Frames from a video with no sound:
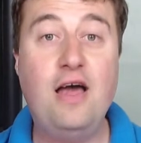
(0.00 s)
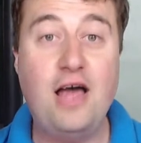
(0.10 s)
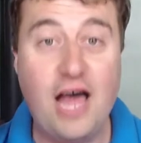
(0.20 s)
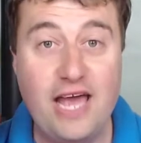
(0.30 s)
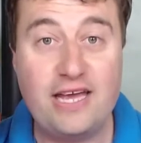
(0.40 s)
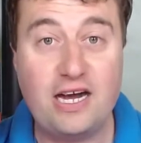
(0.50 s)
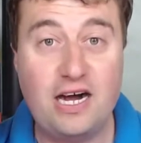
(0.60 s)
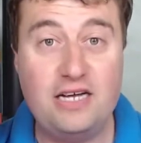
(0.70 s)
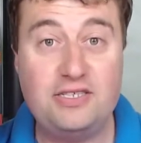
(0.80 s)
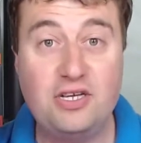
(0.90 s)
Hey
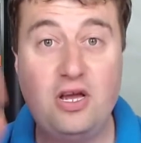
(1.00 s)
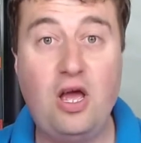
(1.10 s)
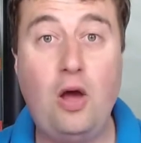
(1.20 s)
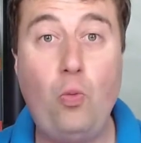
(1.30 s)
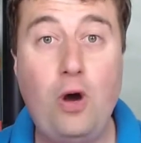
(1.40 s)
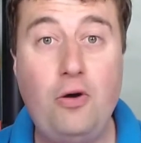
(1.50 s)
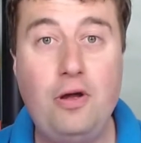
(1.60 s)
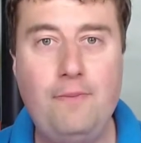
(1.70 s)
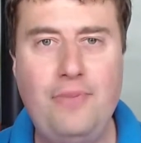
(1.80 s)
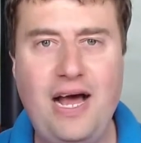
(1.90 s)
guys, and
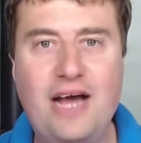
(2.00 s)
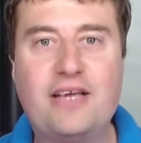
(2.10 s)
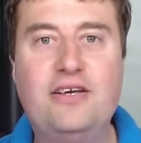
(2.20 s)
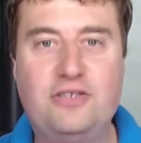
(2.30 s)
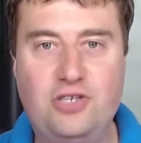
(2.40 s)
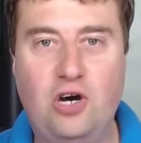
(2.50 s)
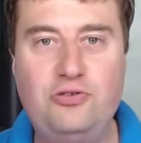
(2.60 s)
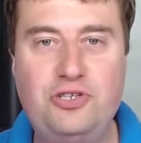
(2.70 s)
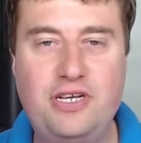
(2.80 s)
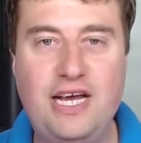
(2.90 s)
welcome back to
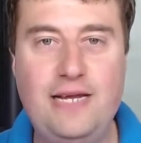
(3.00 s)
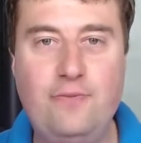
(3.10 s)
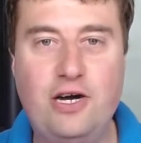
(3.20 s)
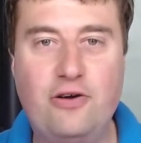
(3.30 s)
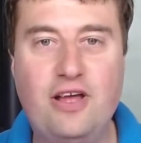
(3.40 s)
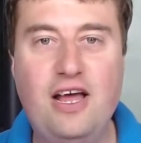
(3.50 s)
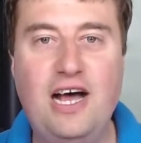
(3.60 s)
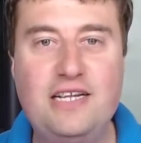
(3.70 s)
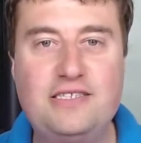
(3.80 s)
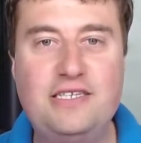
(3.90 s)
Ultra Game World,
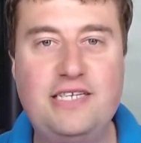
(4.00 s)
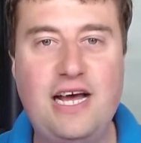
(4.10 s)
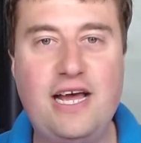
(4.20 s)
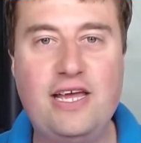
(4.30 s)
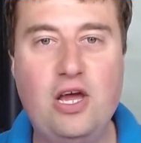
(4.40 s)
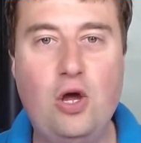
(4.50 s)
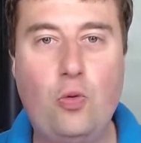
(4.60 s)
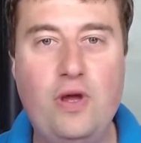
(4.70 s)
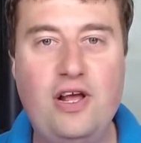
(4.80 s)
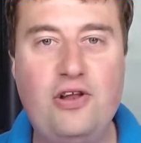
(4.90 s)
and today
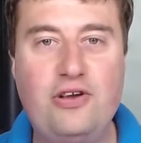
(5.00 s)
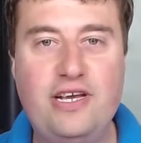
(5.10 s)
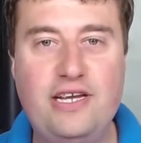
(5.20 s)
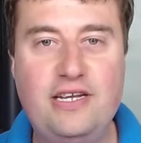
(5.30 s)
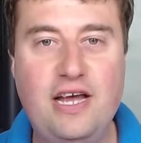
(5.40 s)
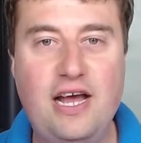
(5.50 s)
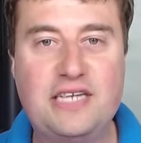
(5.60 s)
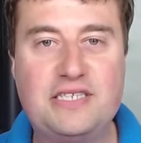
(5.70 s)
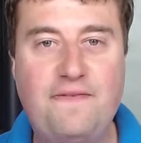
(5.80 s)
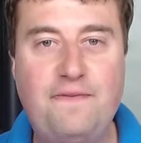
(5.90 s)
we are looking at a
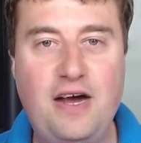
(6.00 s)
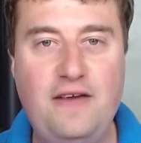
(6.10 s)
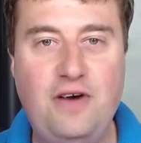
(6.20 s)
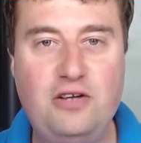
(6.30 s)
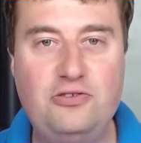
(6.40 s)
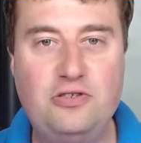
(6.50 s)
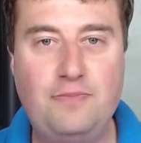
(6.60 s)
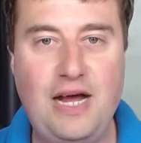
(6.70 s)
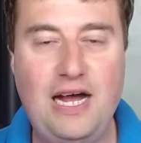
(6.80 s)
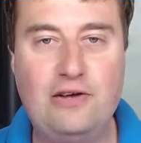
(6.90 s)

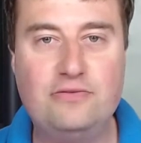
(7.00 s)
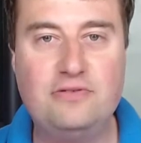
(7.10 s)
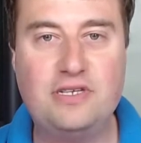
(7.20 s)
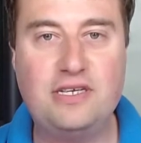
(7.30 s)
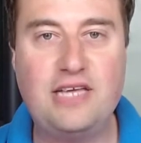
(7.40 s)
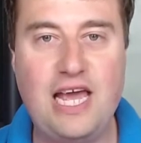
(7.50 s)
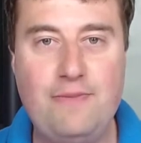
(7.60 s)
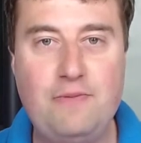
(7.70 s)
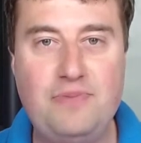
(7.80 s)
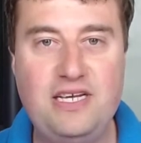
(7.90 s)
£500
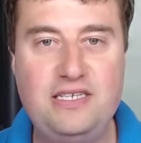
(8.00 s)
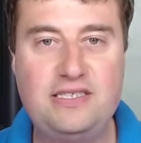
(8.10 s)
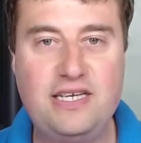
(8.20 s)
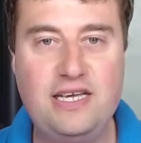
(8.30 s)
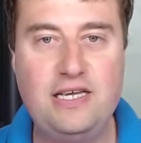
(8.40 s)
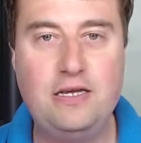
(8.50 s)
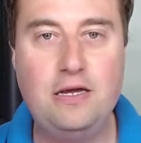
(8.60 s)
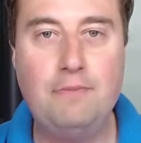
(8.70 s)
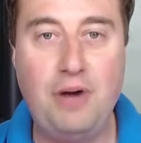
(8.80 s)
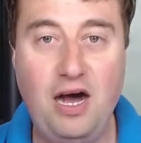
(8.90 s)
gaming PC
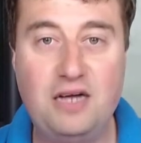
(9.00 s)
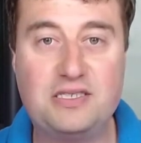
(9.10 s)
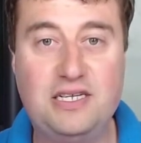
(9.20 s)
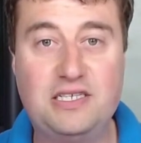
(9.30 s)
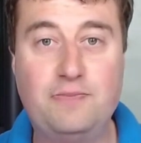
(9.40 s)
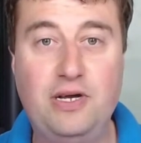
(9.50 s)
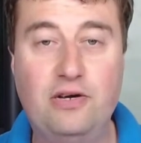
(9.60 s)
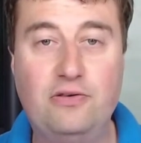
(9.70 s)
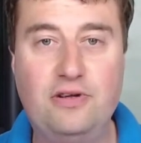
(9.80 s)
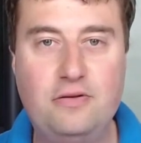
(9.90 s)
parts list
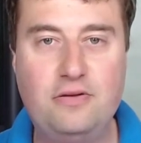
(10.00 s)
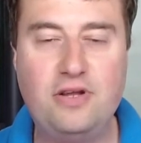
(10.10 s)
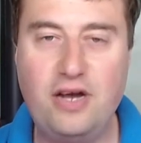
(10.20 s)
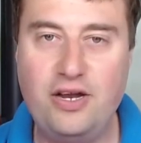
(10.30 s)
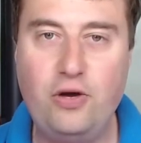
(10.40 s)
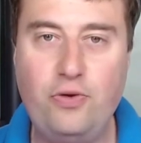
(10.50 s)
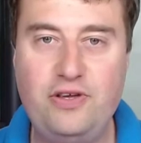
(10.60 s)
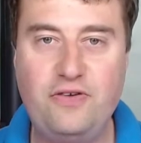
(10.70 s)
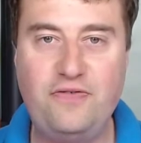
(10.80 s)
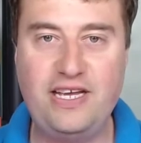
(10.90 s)
build. Now I know what you're
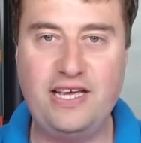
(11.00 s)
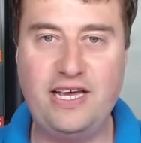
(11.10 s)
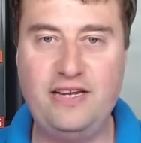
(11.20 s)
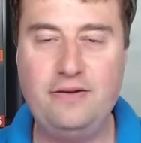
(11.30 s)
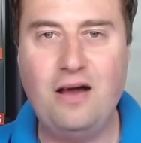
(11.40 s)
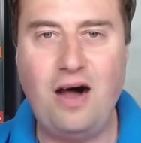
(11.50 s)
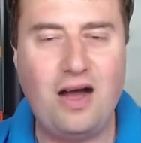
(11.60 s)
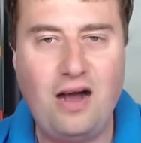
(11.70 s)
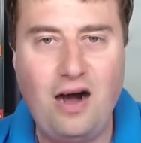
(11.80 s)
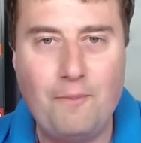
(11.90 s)
thinking, I
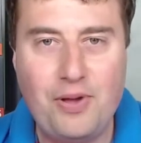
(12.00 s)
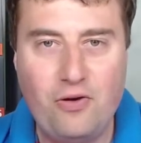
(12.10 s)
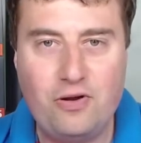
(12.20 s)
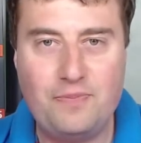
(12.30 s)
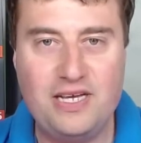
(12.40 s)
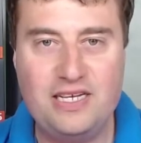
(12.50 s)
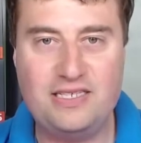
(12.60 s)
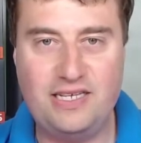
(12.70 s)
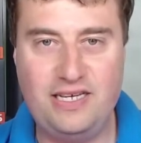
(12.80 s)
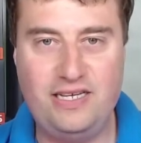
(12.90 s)
can't build a
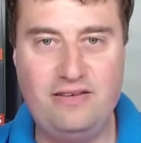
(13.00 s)
PC